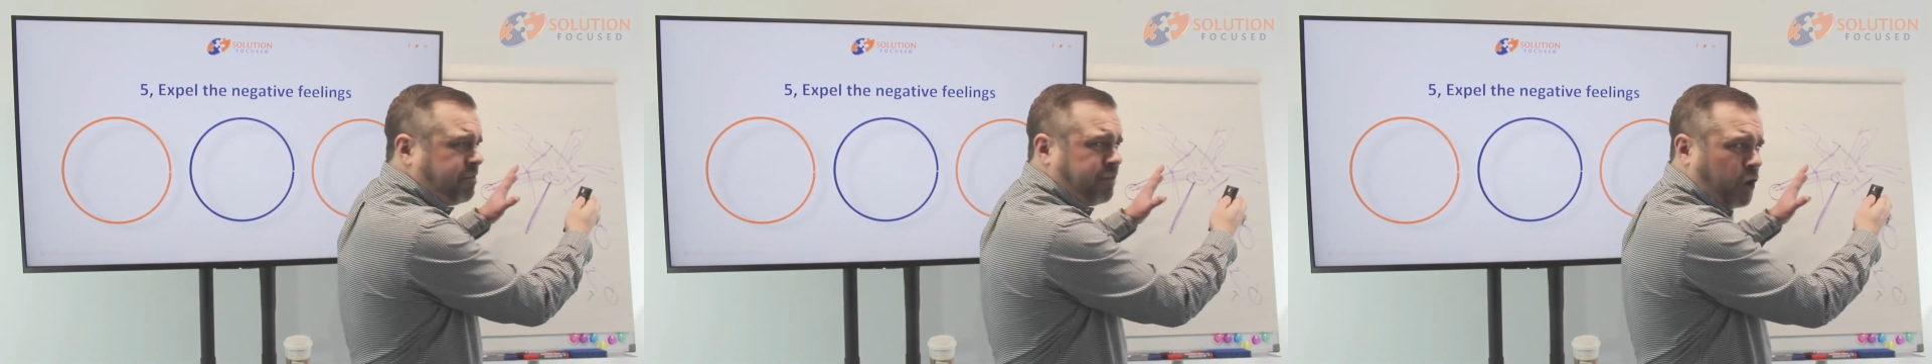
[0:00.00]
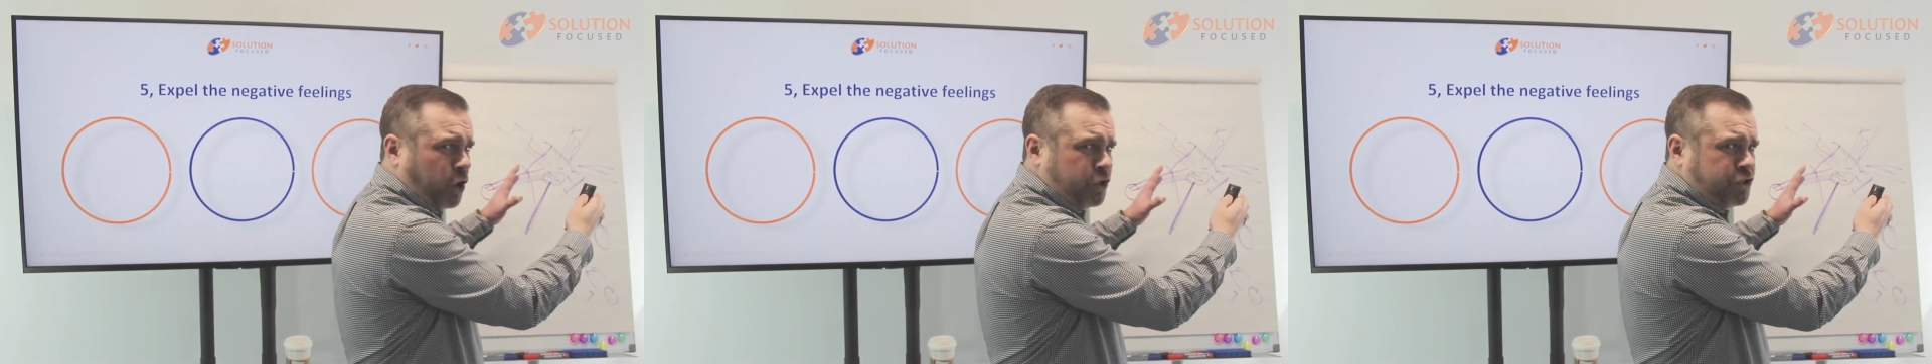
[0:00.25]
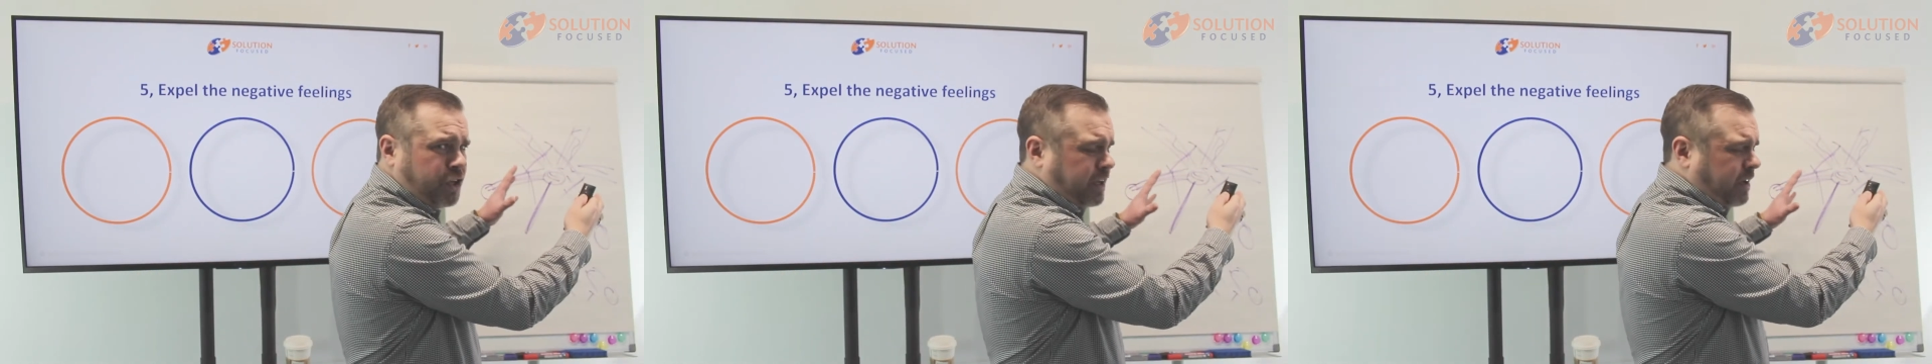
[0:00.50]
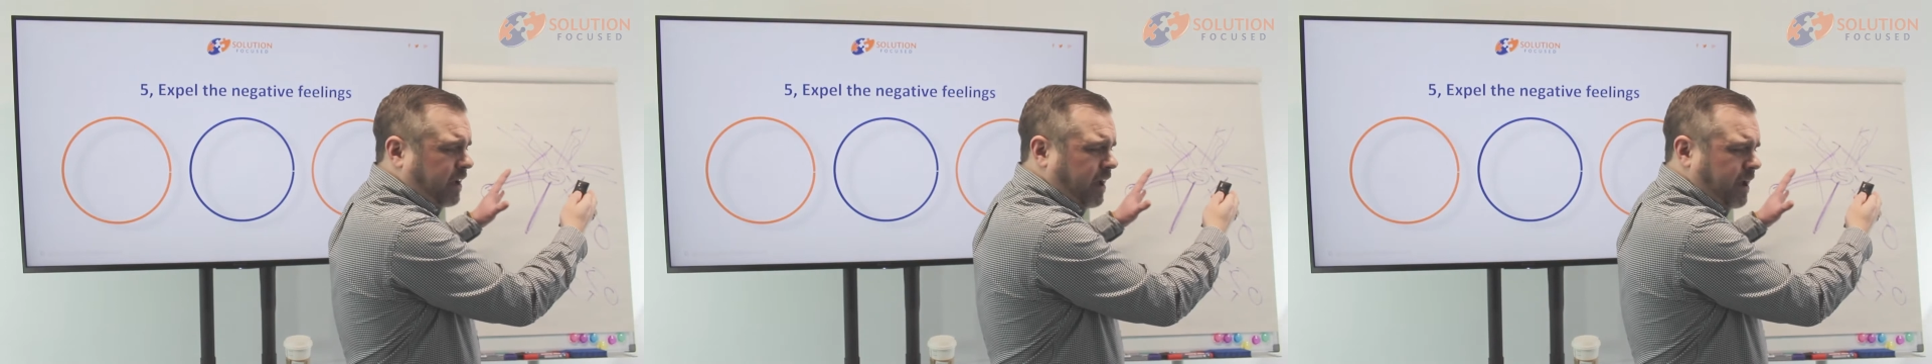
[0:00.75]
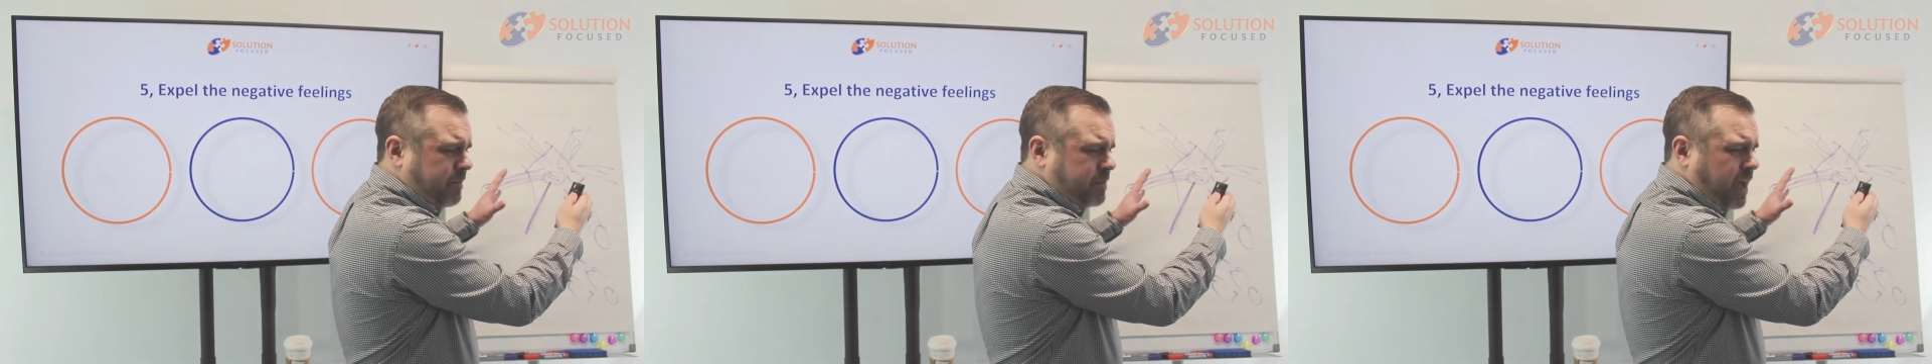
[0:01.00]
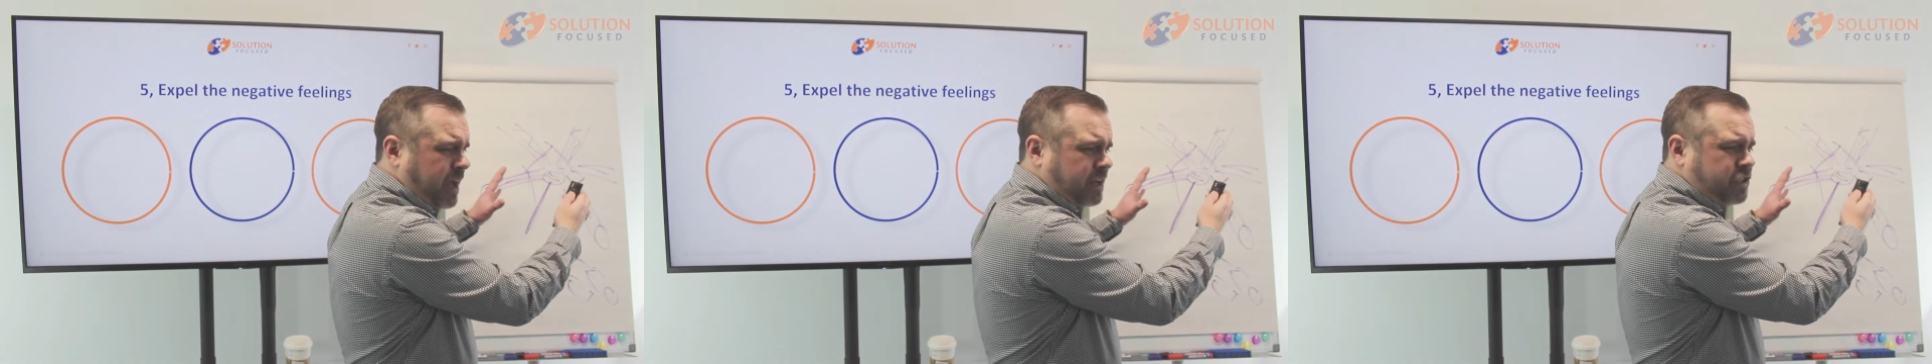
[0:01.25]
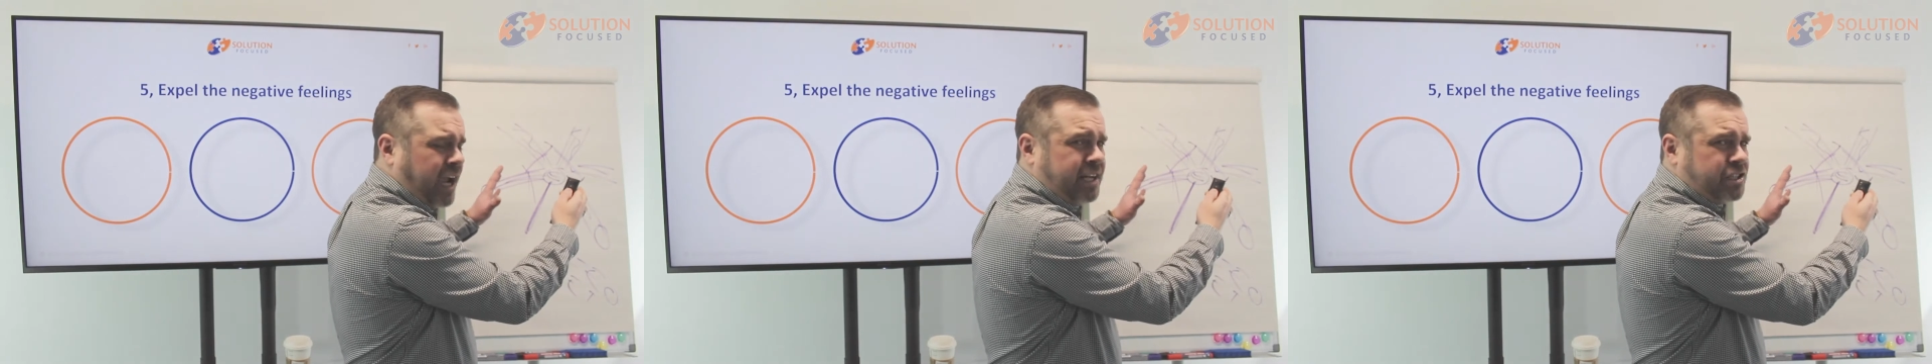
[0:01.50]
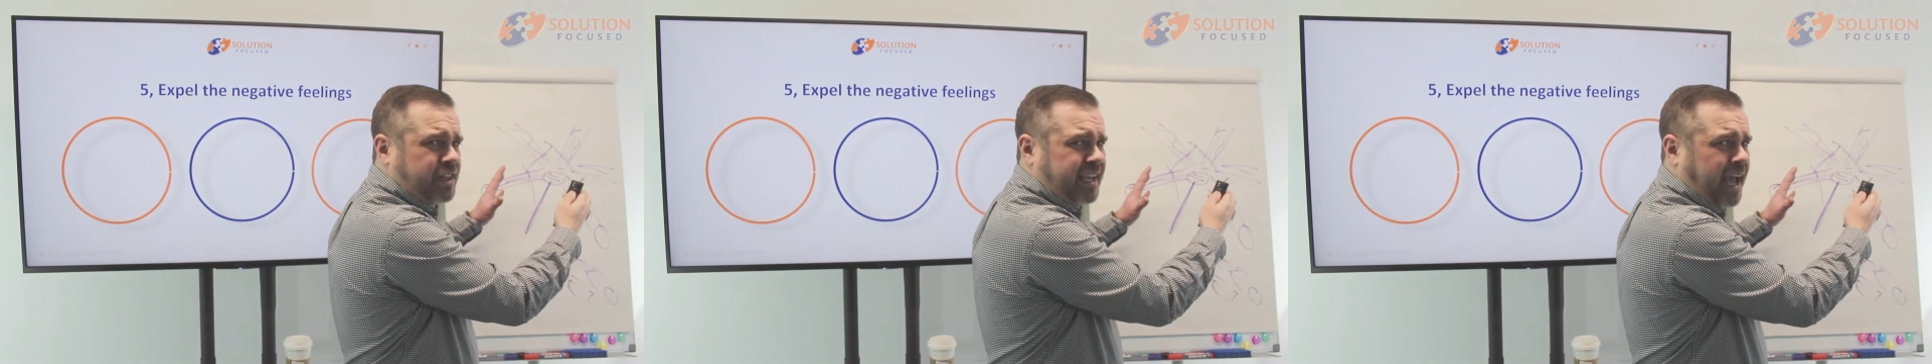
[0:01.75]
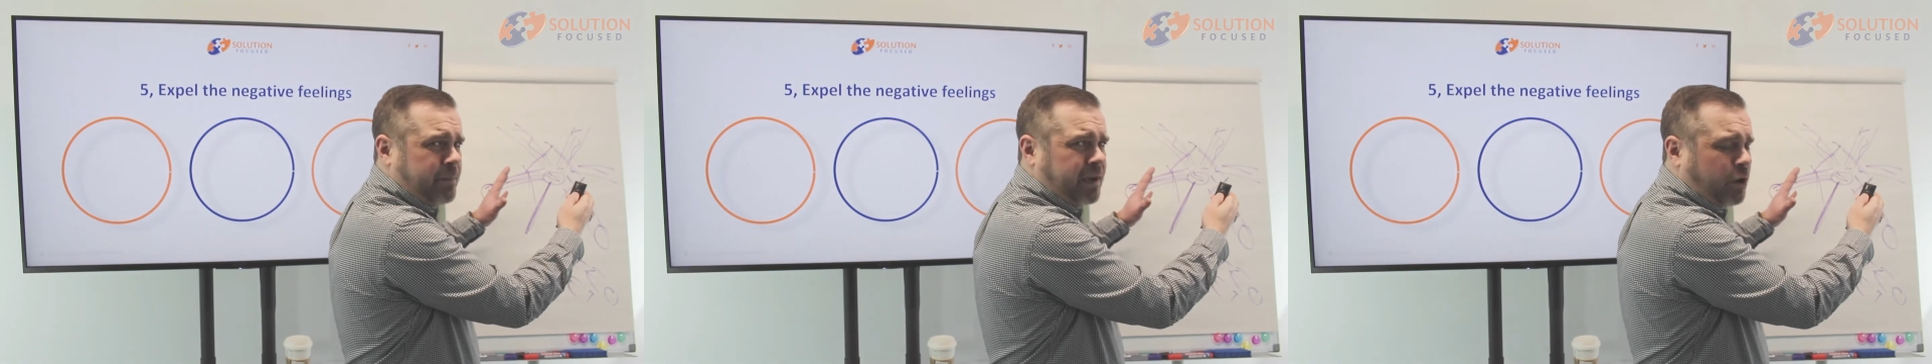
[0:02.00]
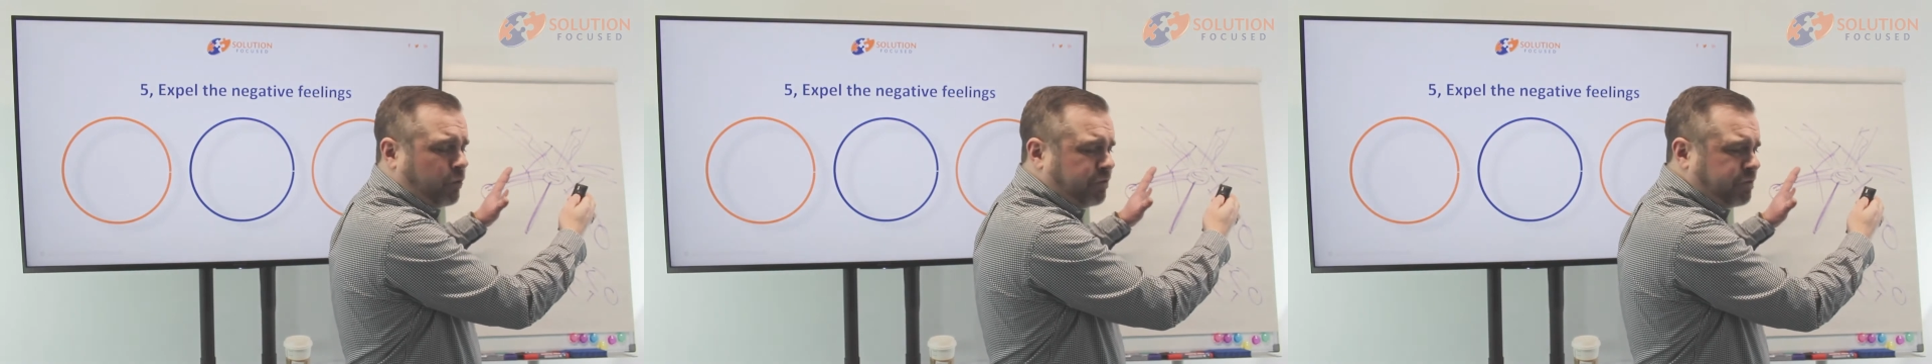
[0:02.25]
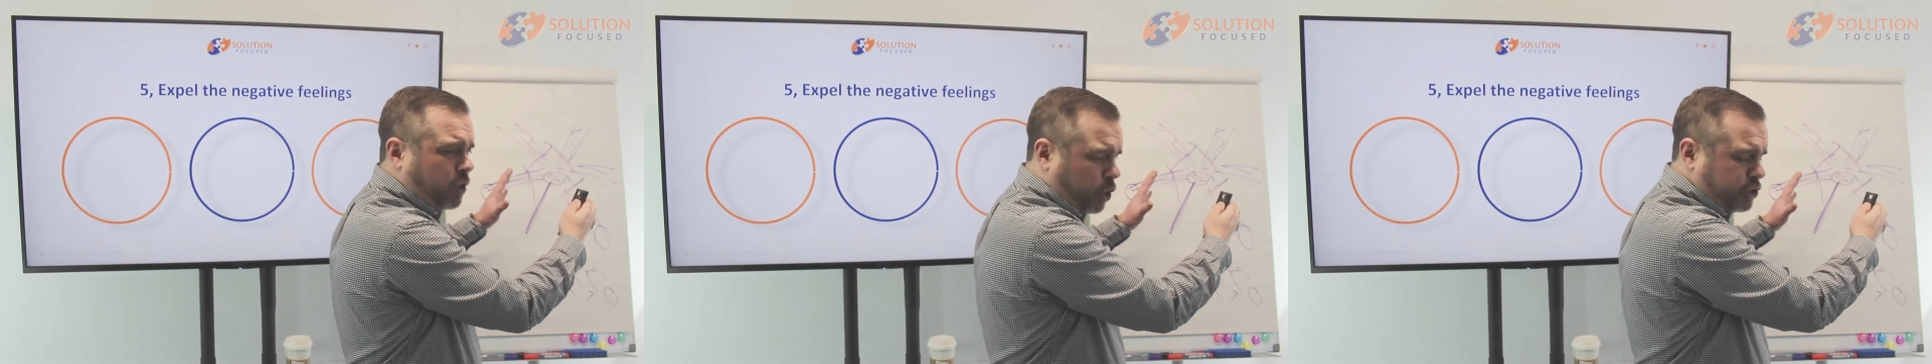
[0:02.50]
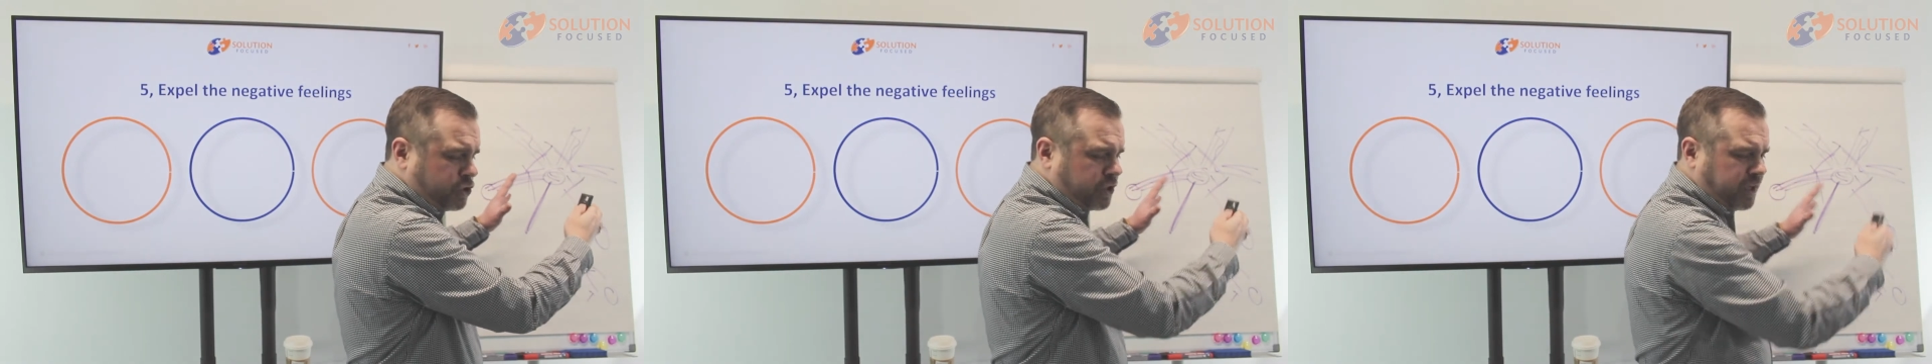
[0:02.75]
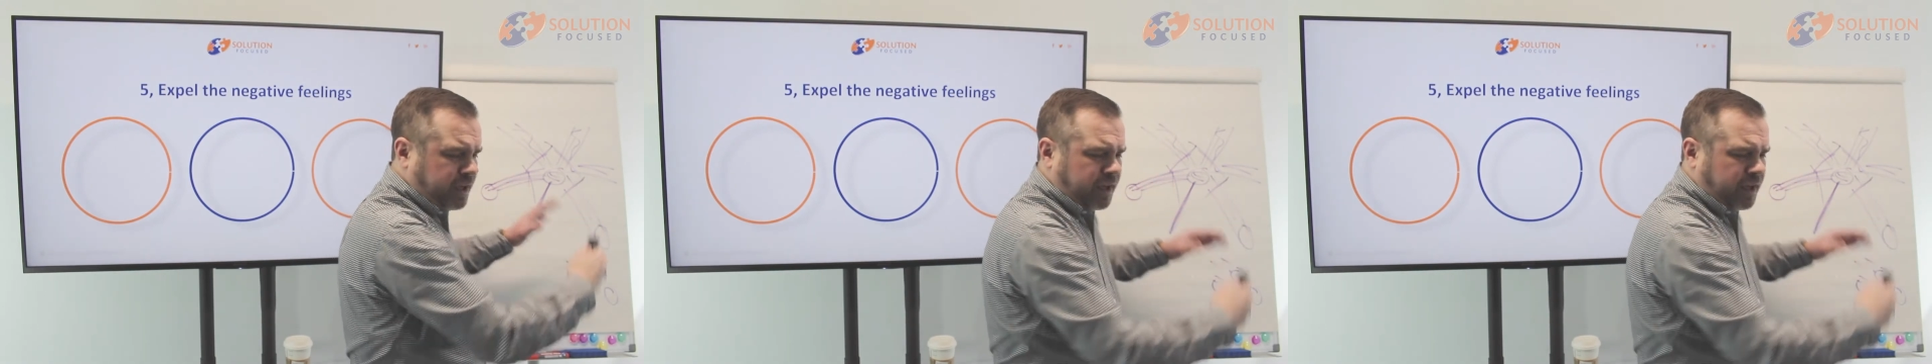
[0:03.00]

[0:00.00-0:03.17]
flood, change the chemical flood,